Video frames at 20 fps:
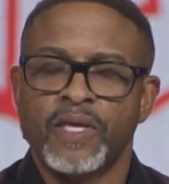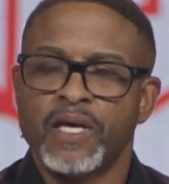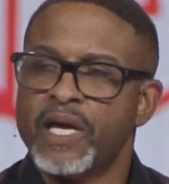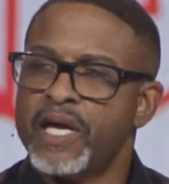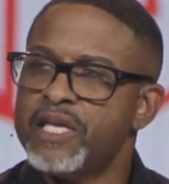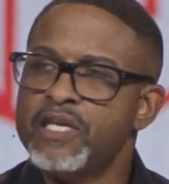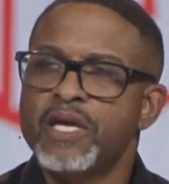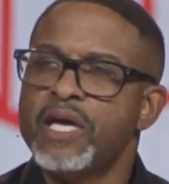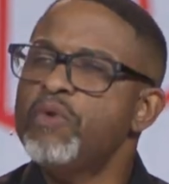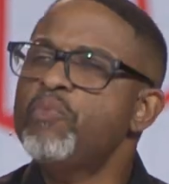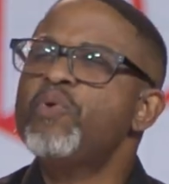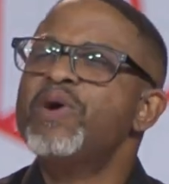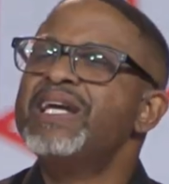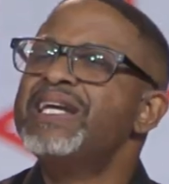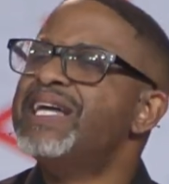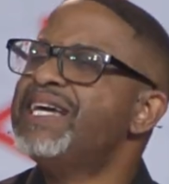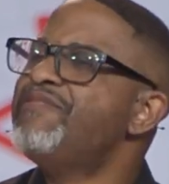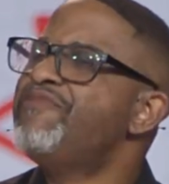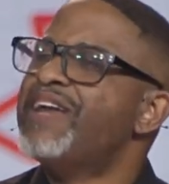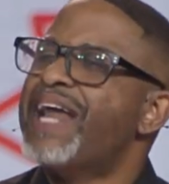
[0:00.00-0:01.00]
And it
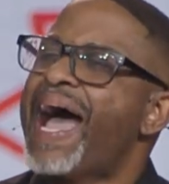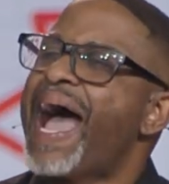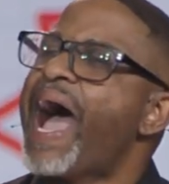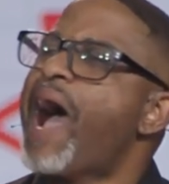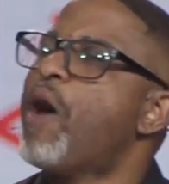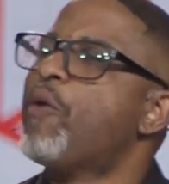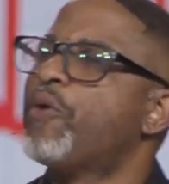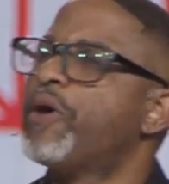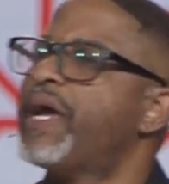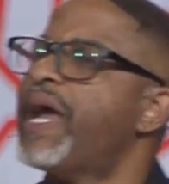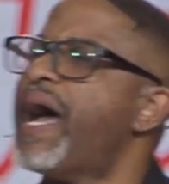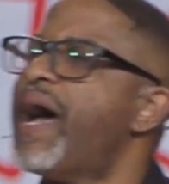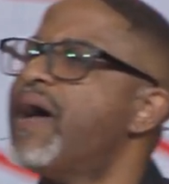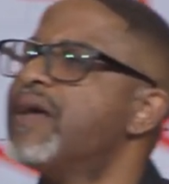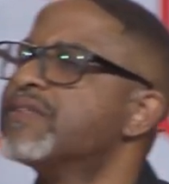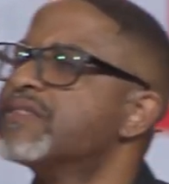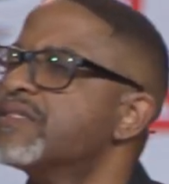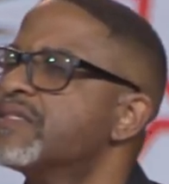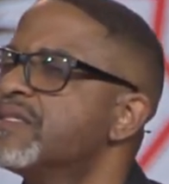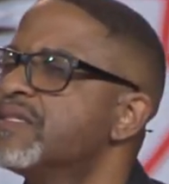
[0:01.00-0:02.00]
wasn't even an hour,
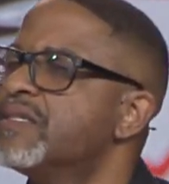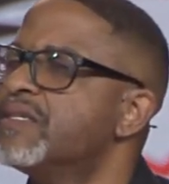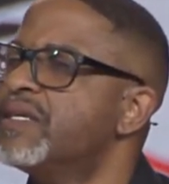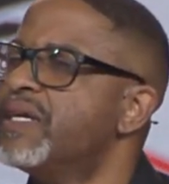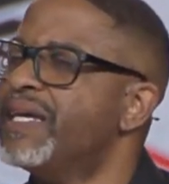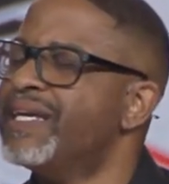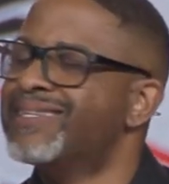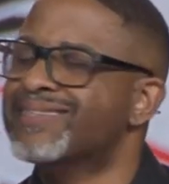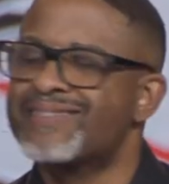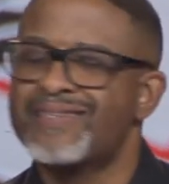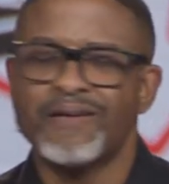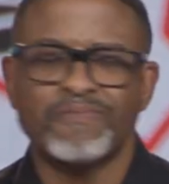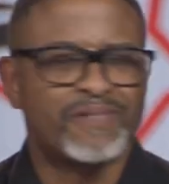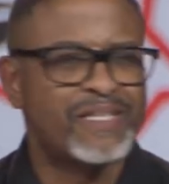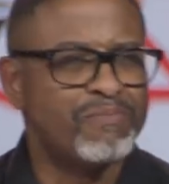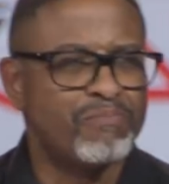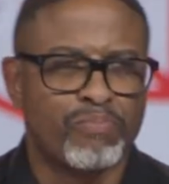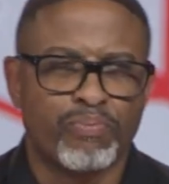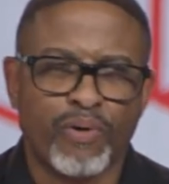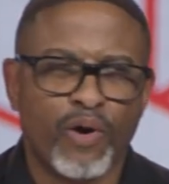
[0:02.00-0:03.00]
guys, and
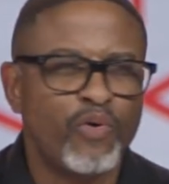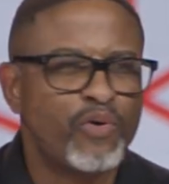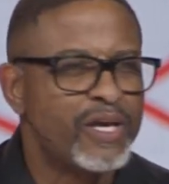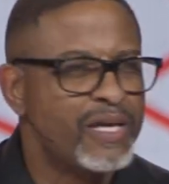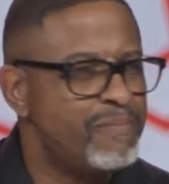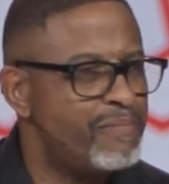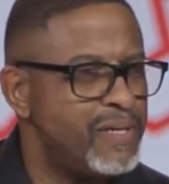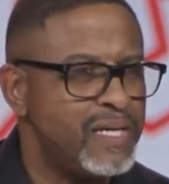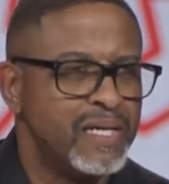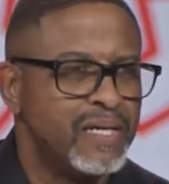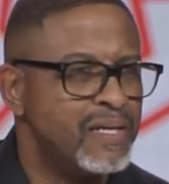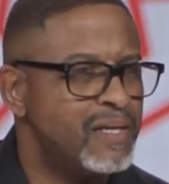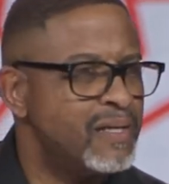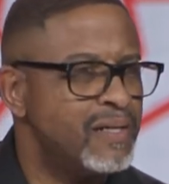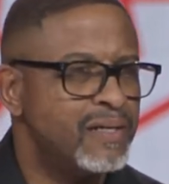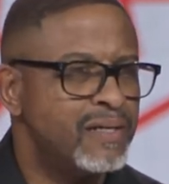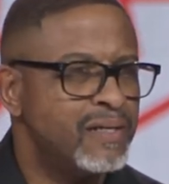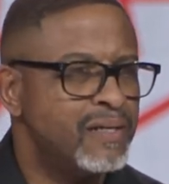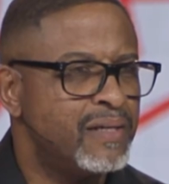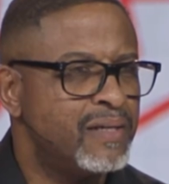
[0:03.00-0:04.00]
something broke in me.
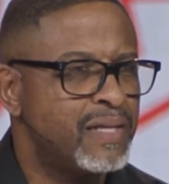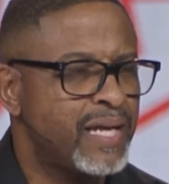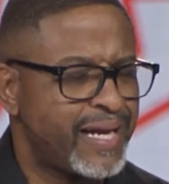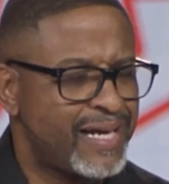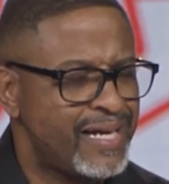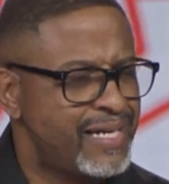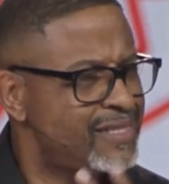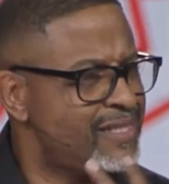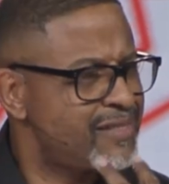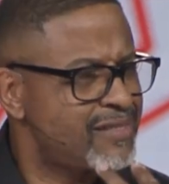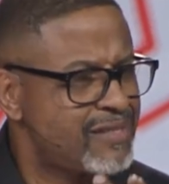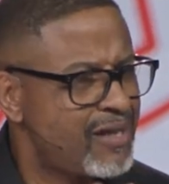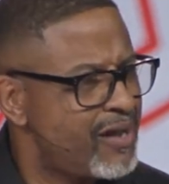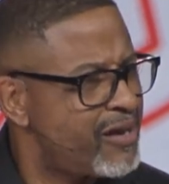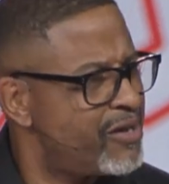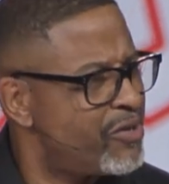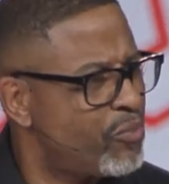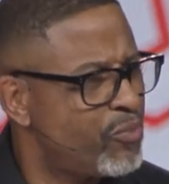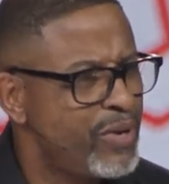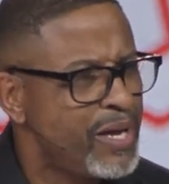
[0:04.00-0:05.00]
Like, and I just
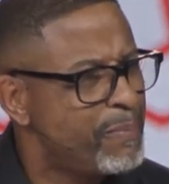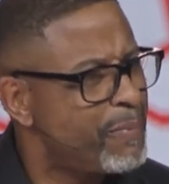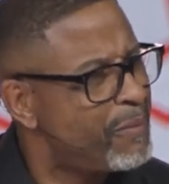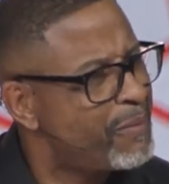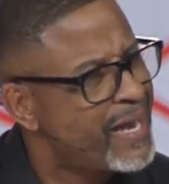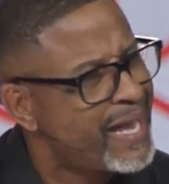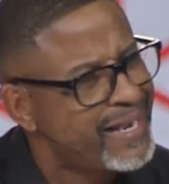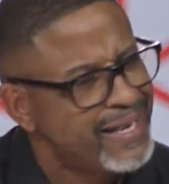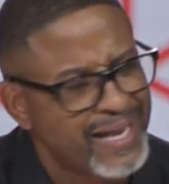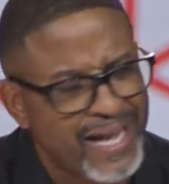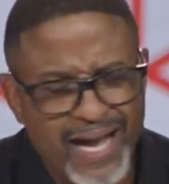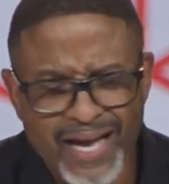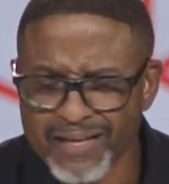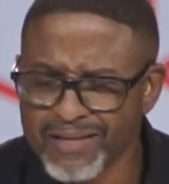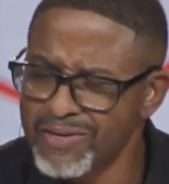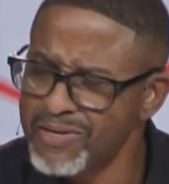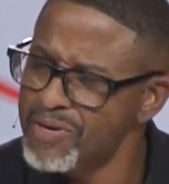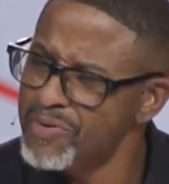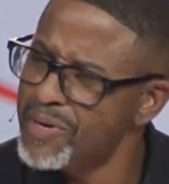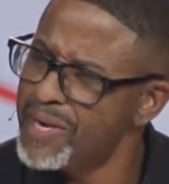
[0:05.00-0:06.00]
started to weep. I'm like, God,
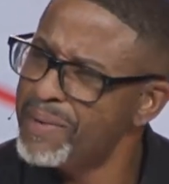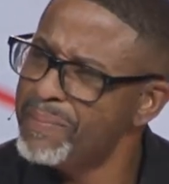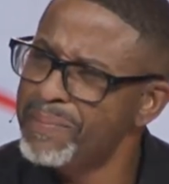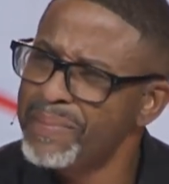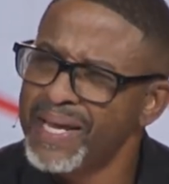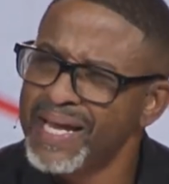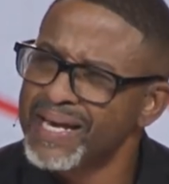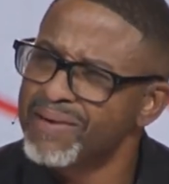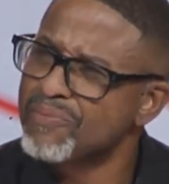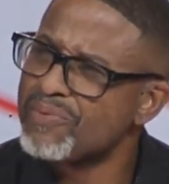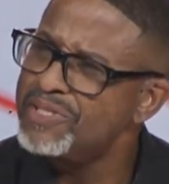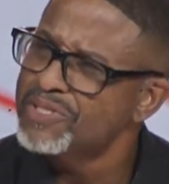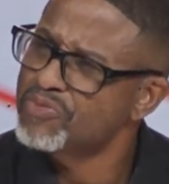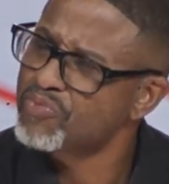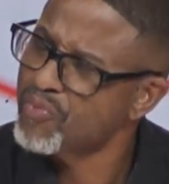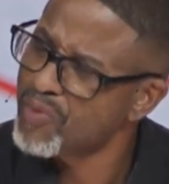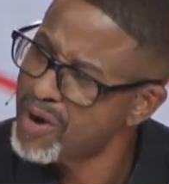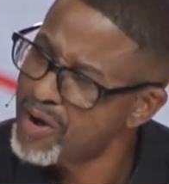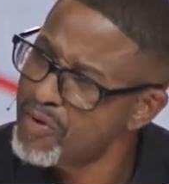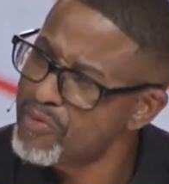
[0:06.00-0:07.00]
you know what, man, what's
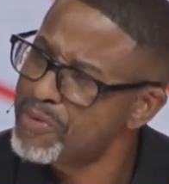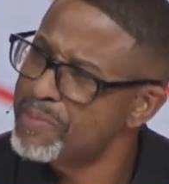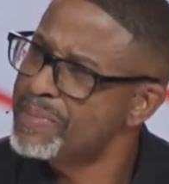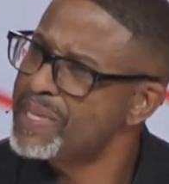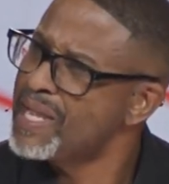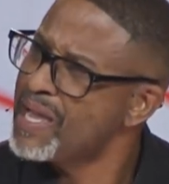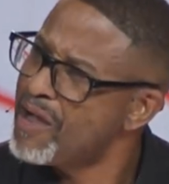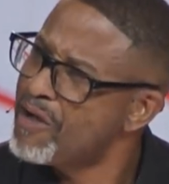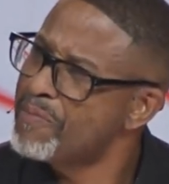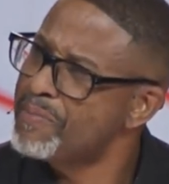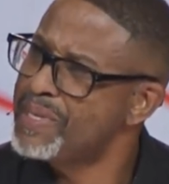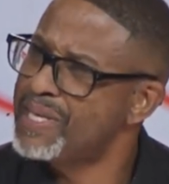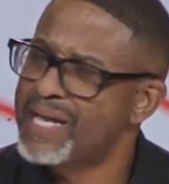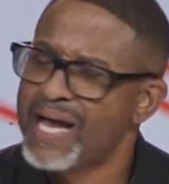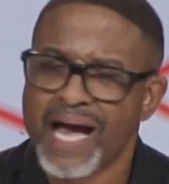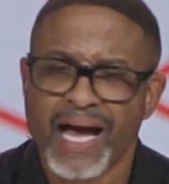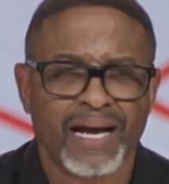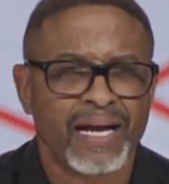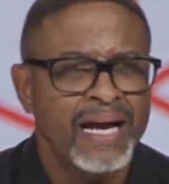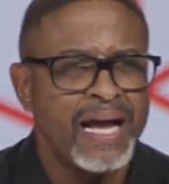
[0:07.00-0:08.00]
wrong with me? Help me,
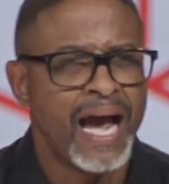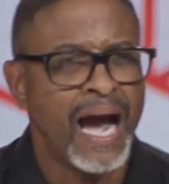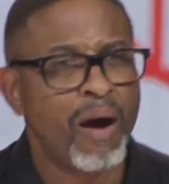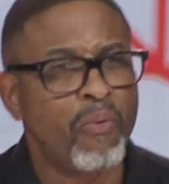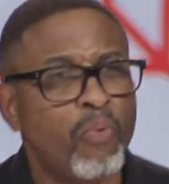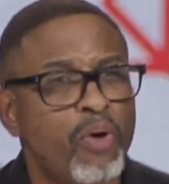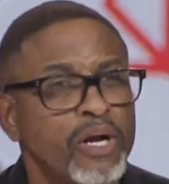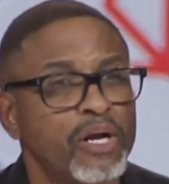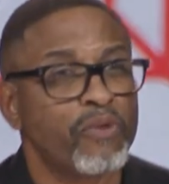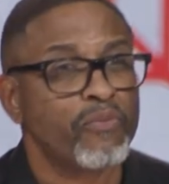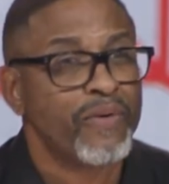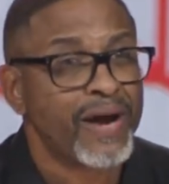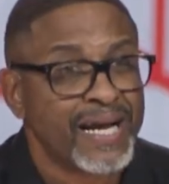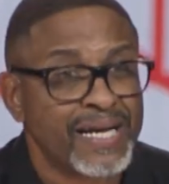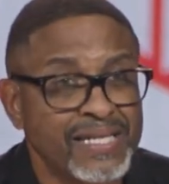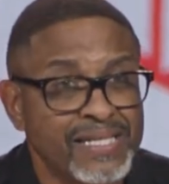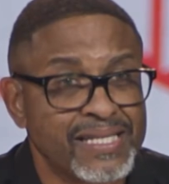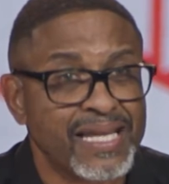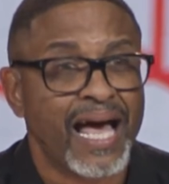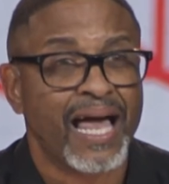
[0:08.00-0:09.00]
God. I want to
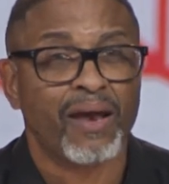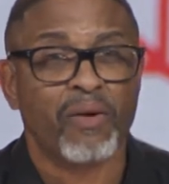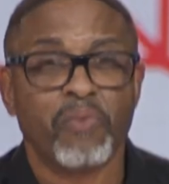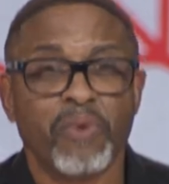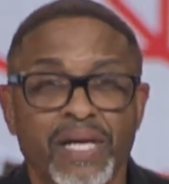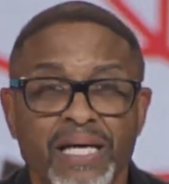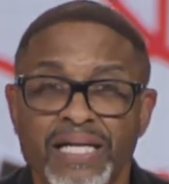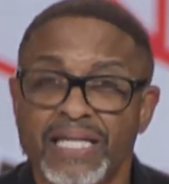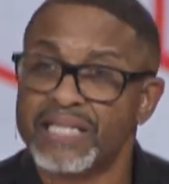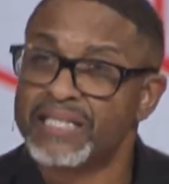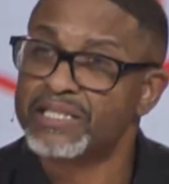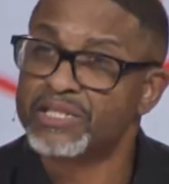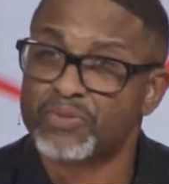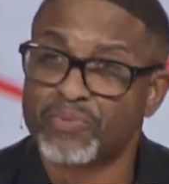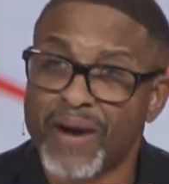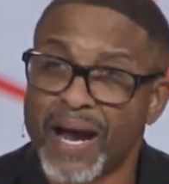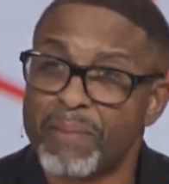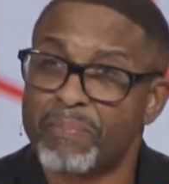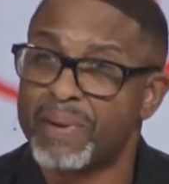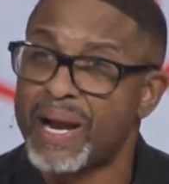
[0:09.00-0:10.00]
reconcile. I want to get this
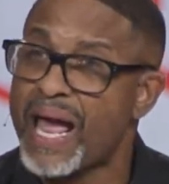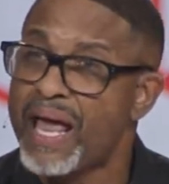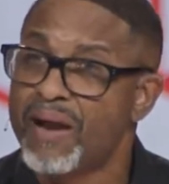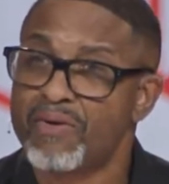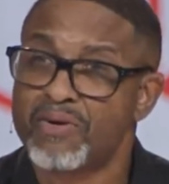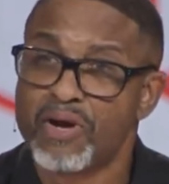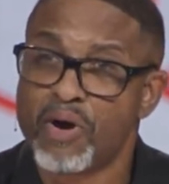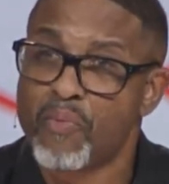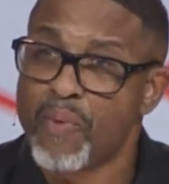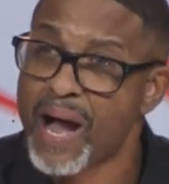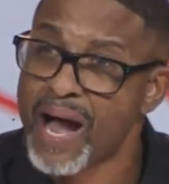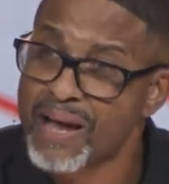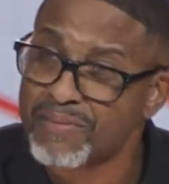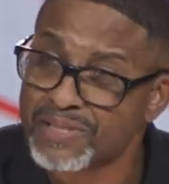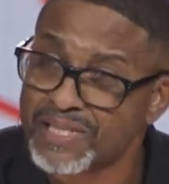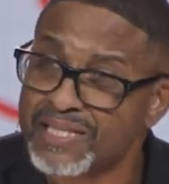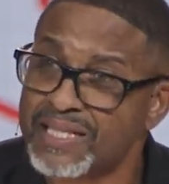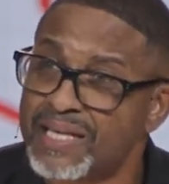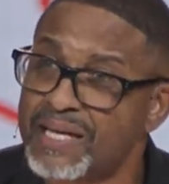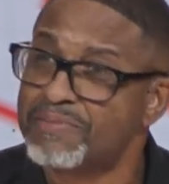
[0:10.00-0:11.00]
right, but I don't know. I'm
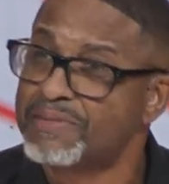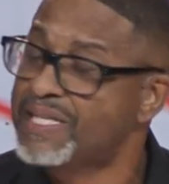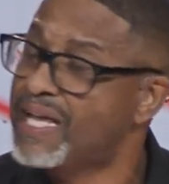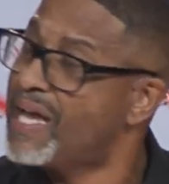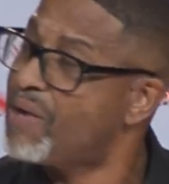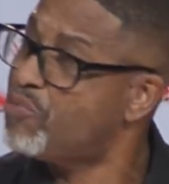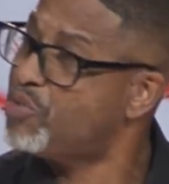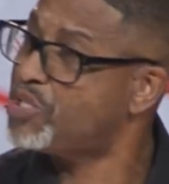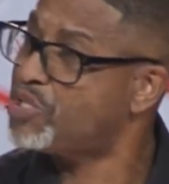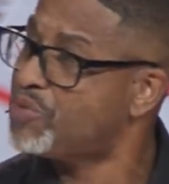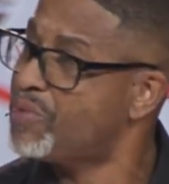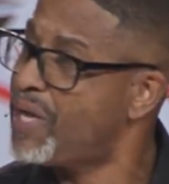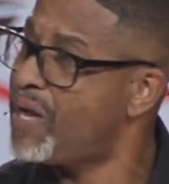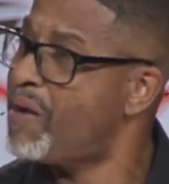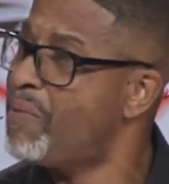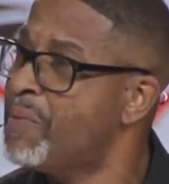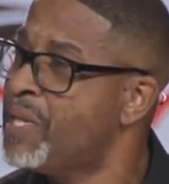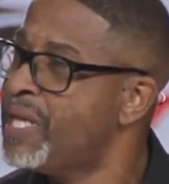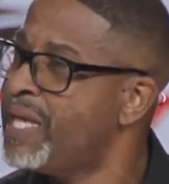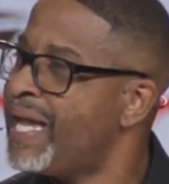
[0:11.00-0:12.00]
still upset. Would you
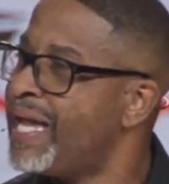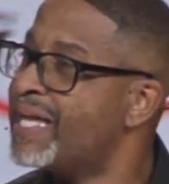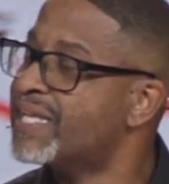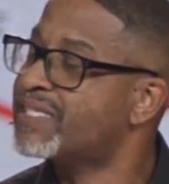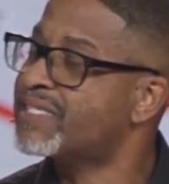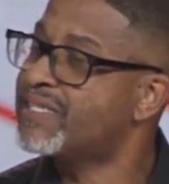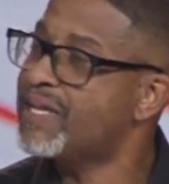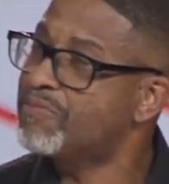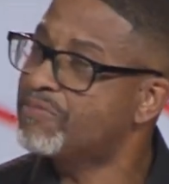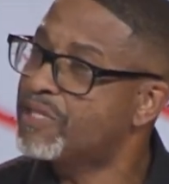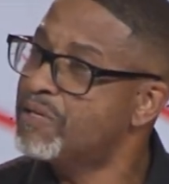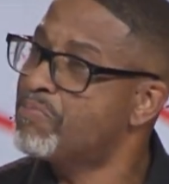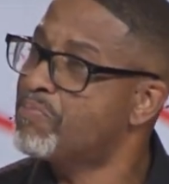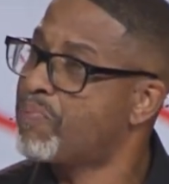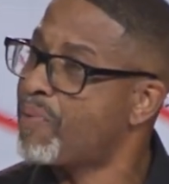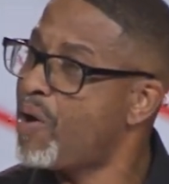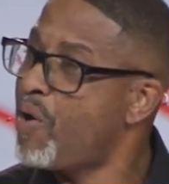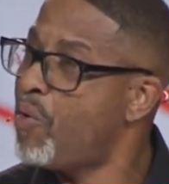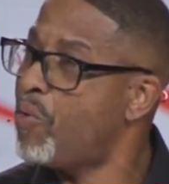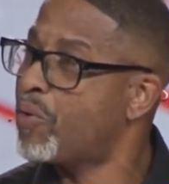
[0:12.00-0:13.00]
help? And something
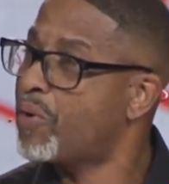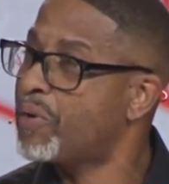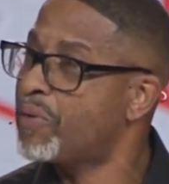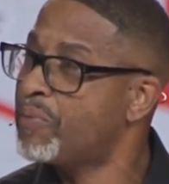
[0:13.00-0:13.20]
broke.